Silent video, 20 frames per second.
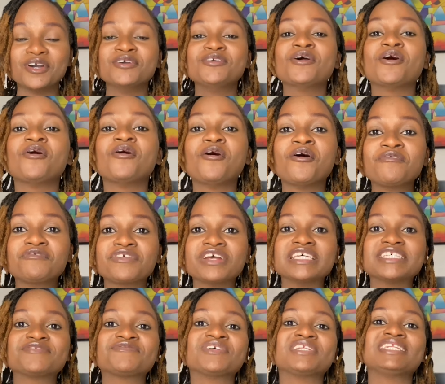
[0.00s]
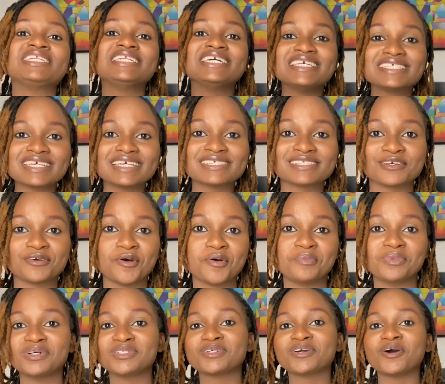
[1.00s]
your ovaries releases the
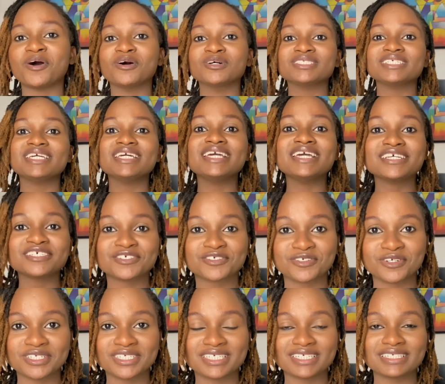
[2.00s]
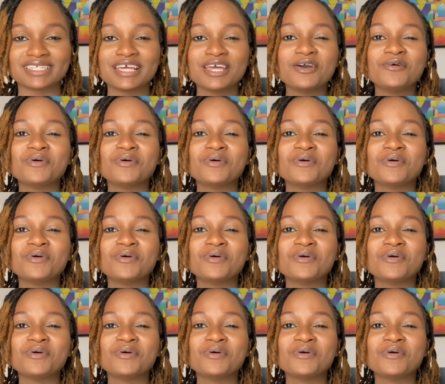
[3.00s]
hormone called estrogen.